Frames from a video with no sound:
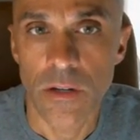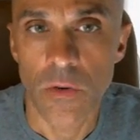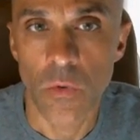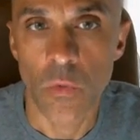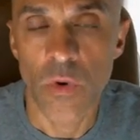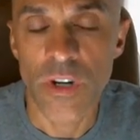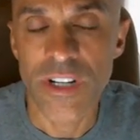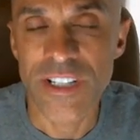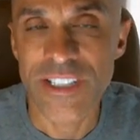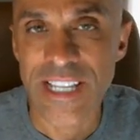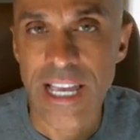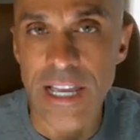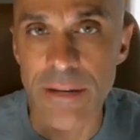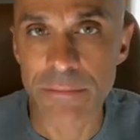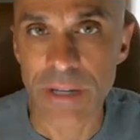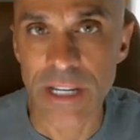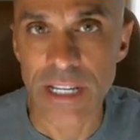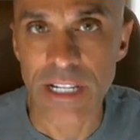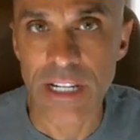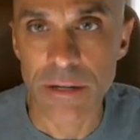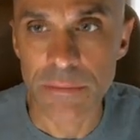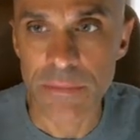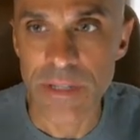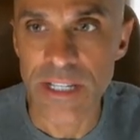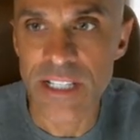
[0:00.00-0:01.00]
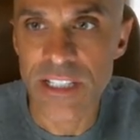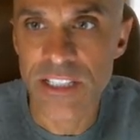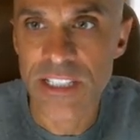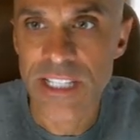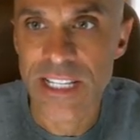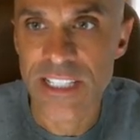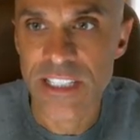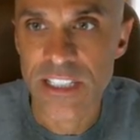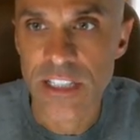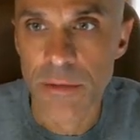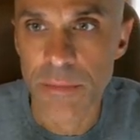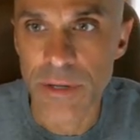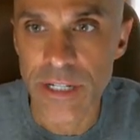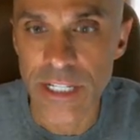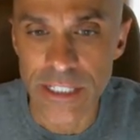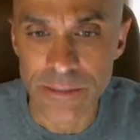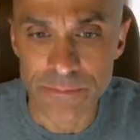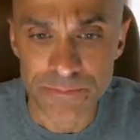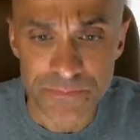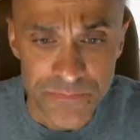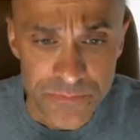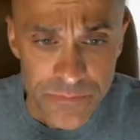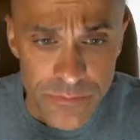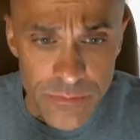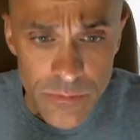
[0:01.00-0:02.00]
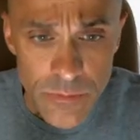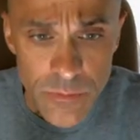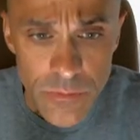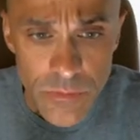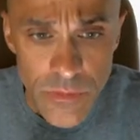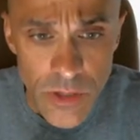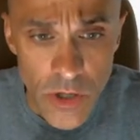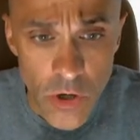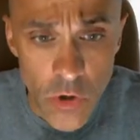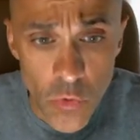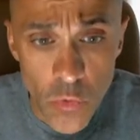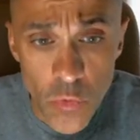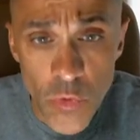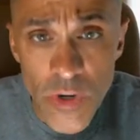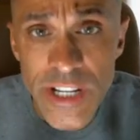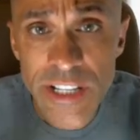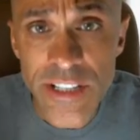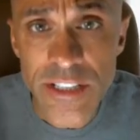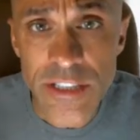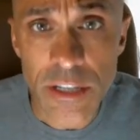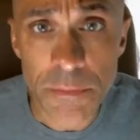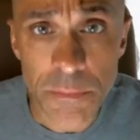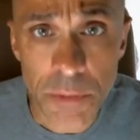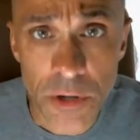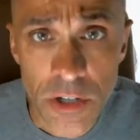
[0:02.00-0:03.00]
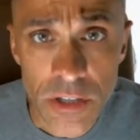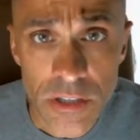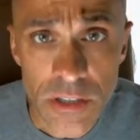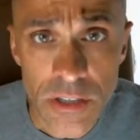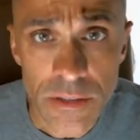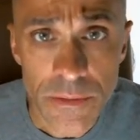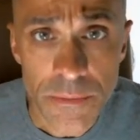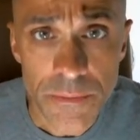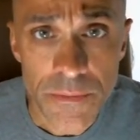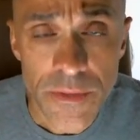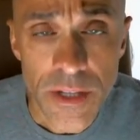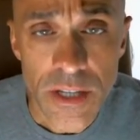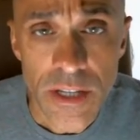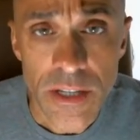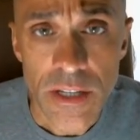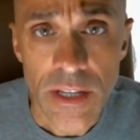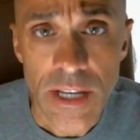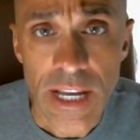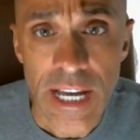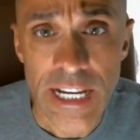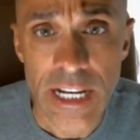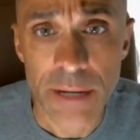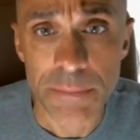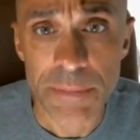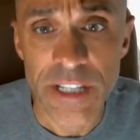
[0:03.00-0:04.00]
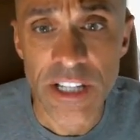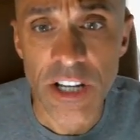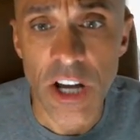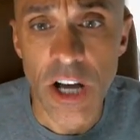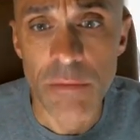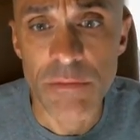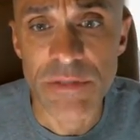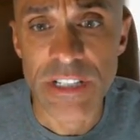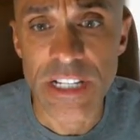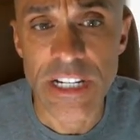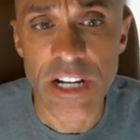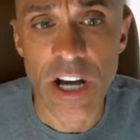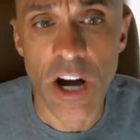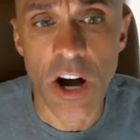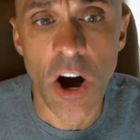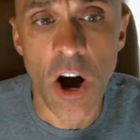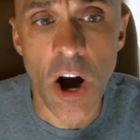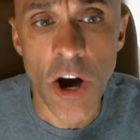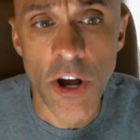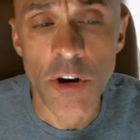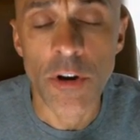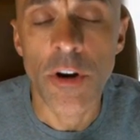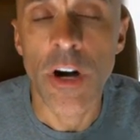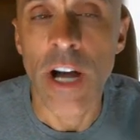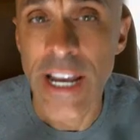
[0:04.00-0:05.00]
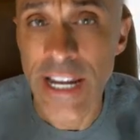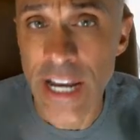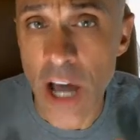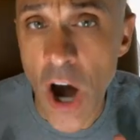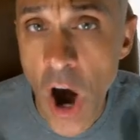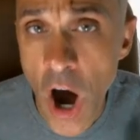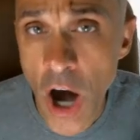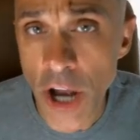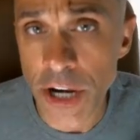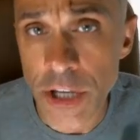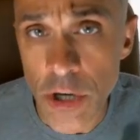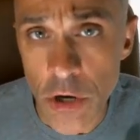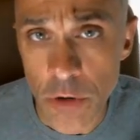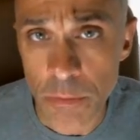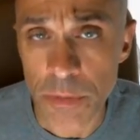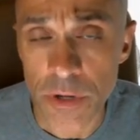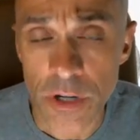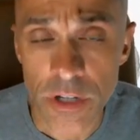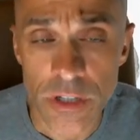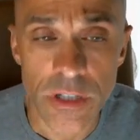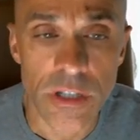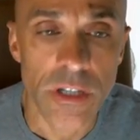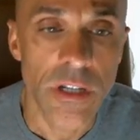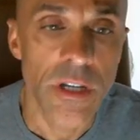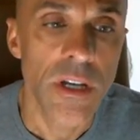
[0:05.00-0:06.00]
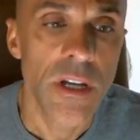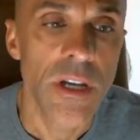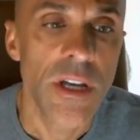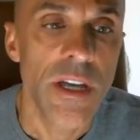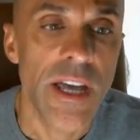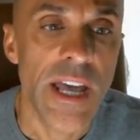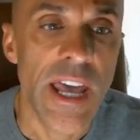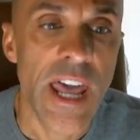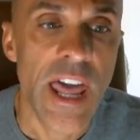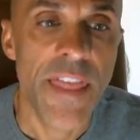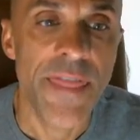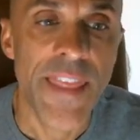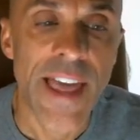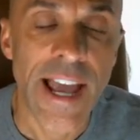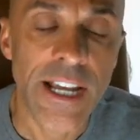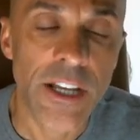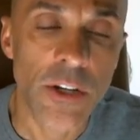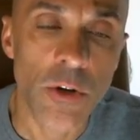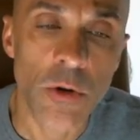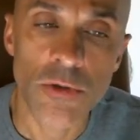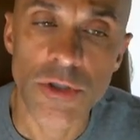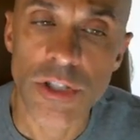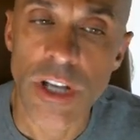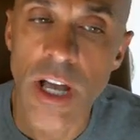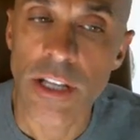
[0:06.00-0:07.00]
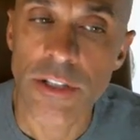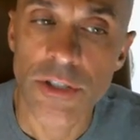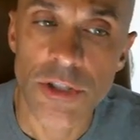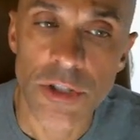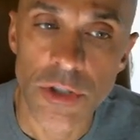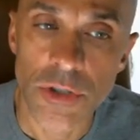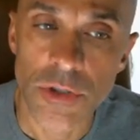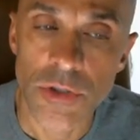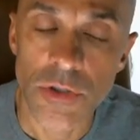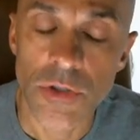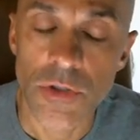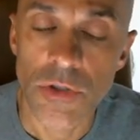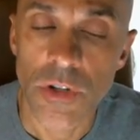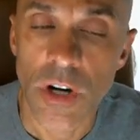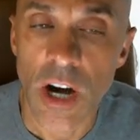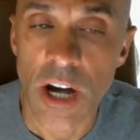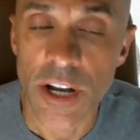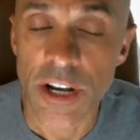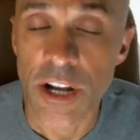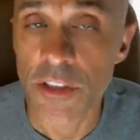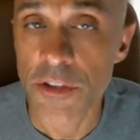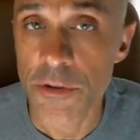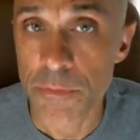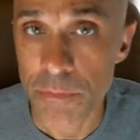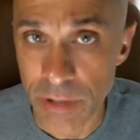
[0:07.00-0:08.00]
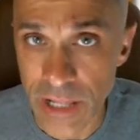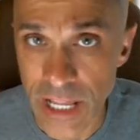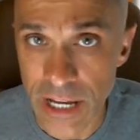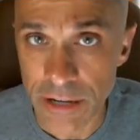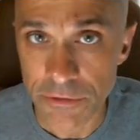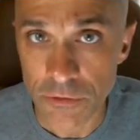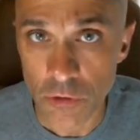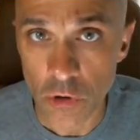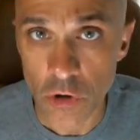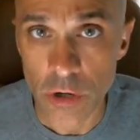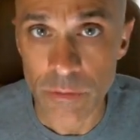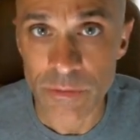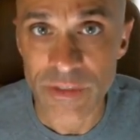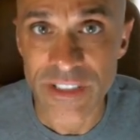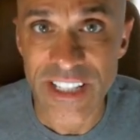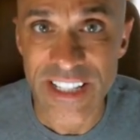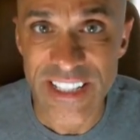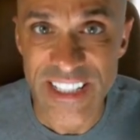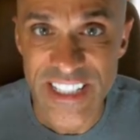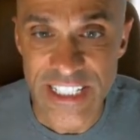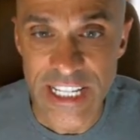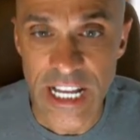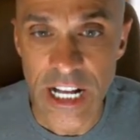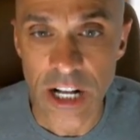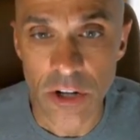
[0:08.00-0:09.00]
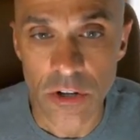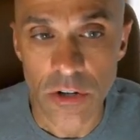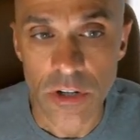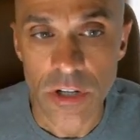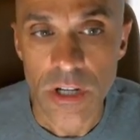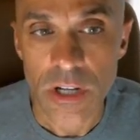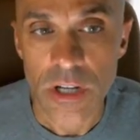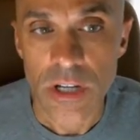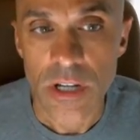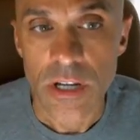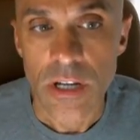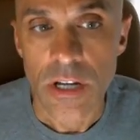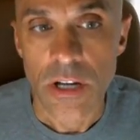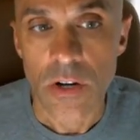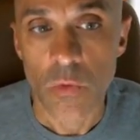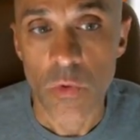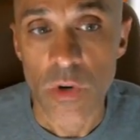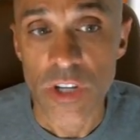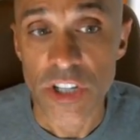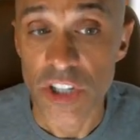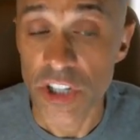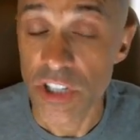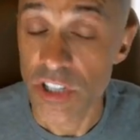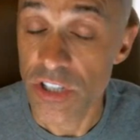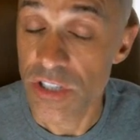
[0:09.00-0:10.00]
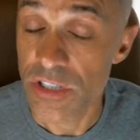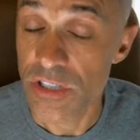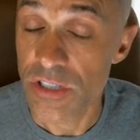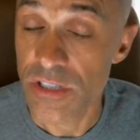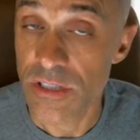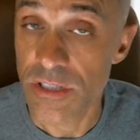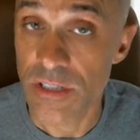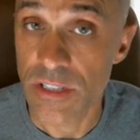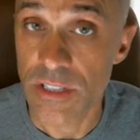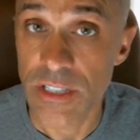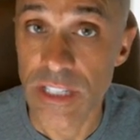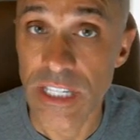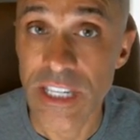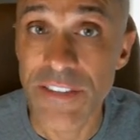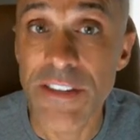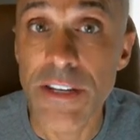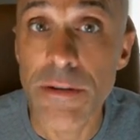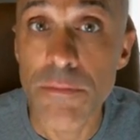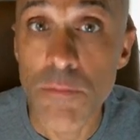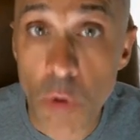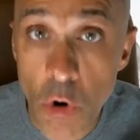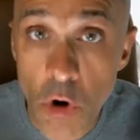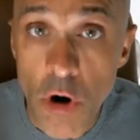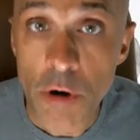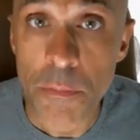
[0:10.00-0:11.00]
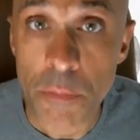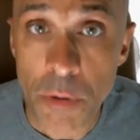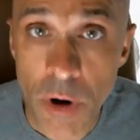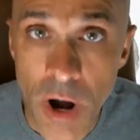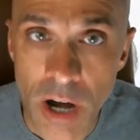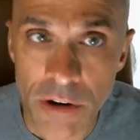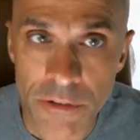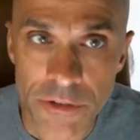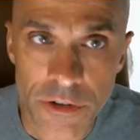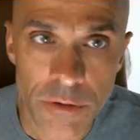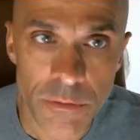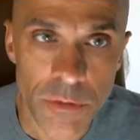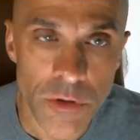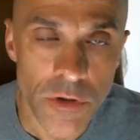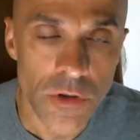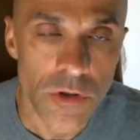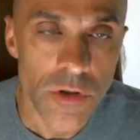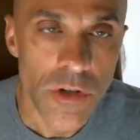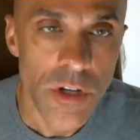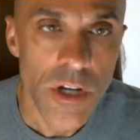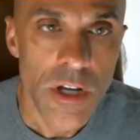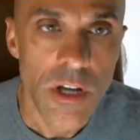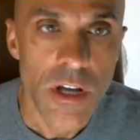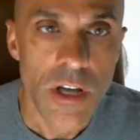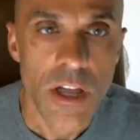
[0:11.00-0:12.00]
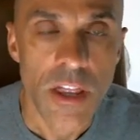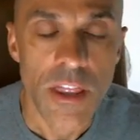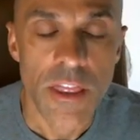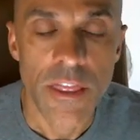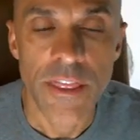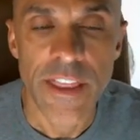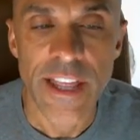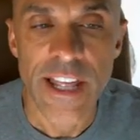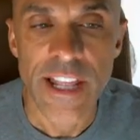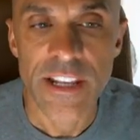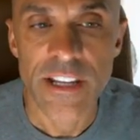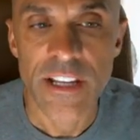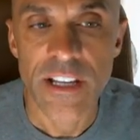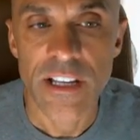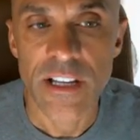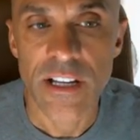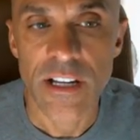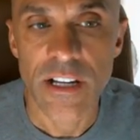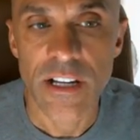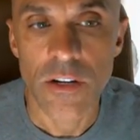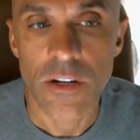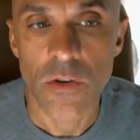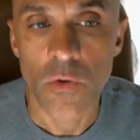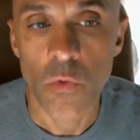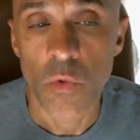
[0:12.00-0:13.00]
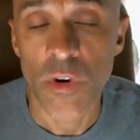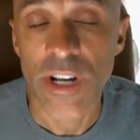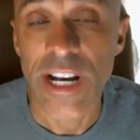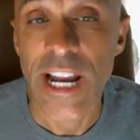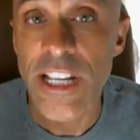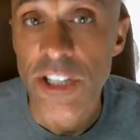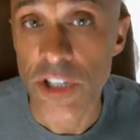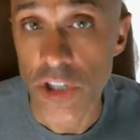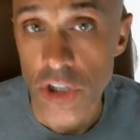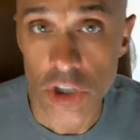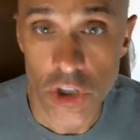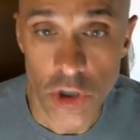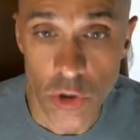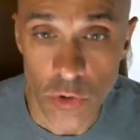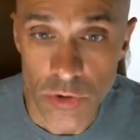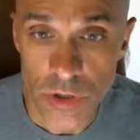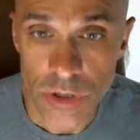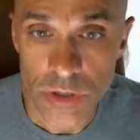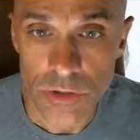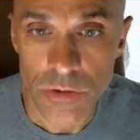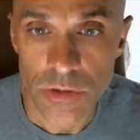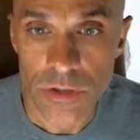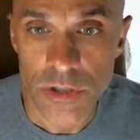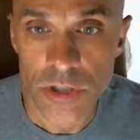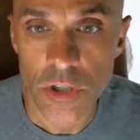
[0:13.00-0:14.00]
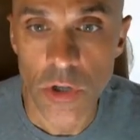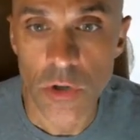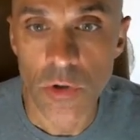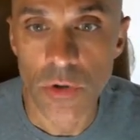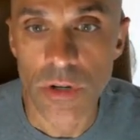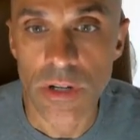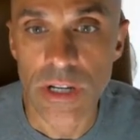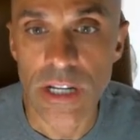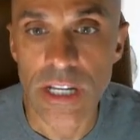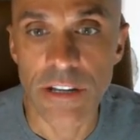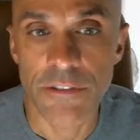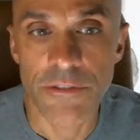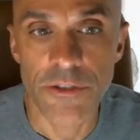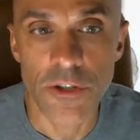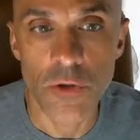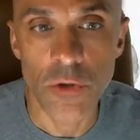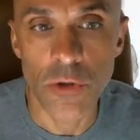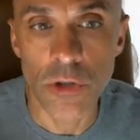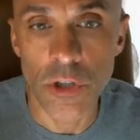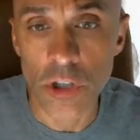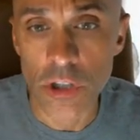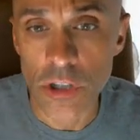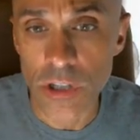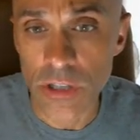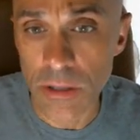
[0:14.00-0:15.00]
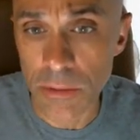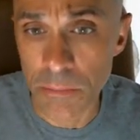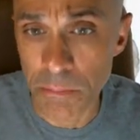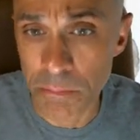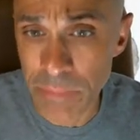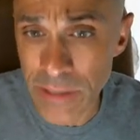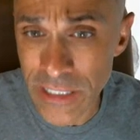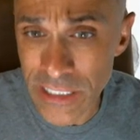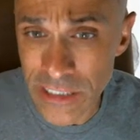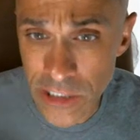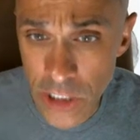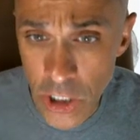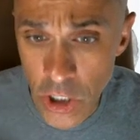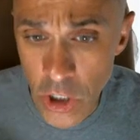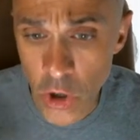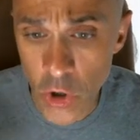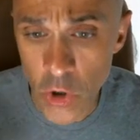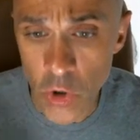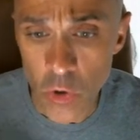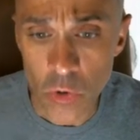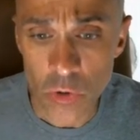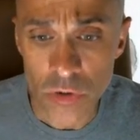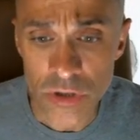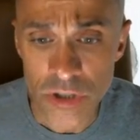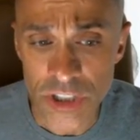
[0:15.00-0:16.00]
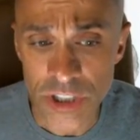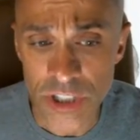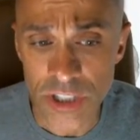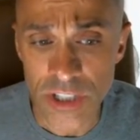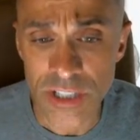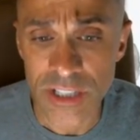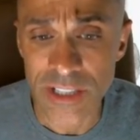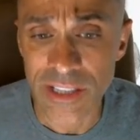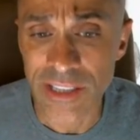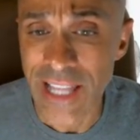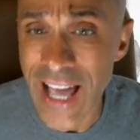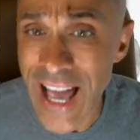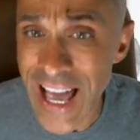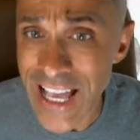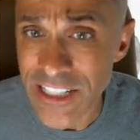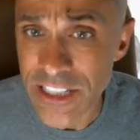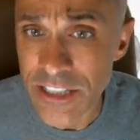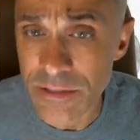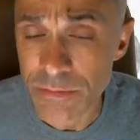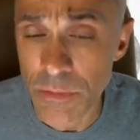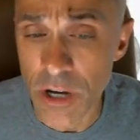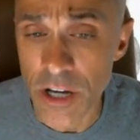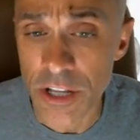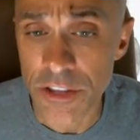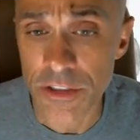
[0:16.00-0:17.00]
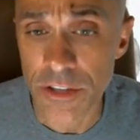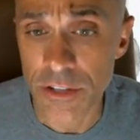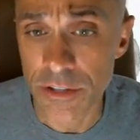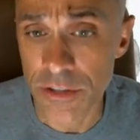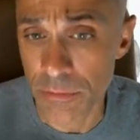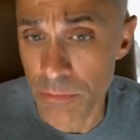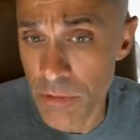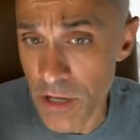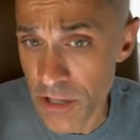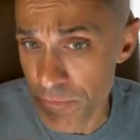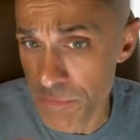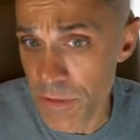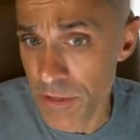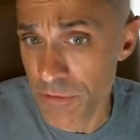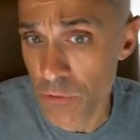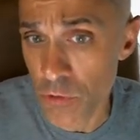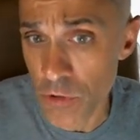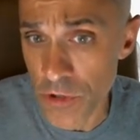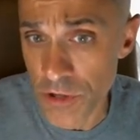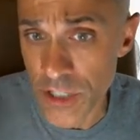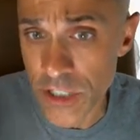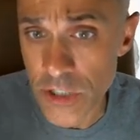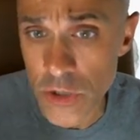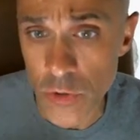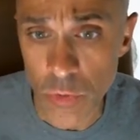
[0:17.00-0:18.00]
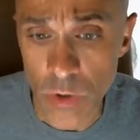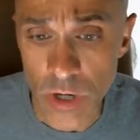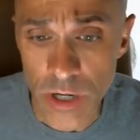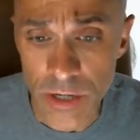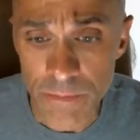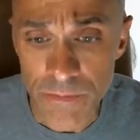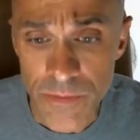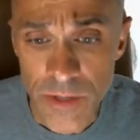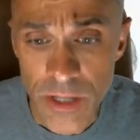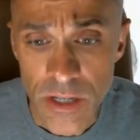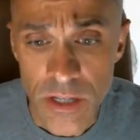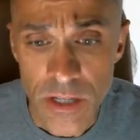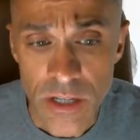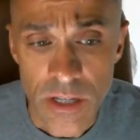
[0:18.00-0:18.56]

What does that mean? It means that somebody reads the book and it becomes an audio book, and that goes on to another platform to sell, which is even more profitable than what I just showed you. So if you look below to last month, the month before this one,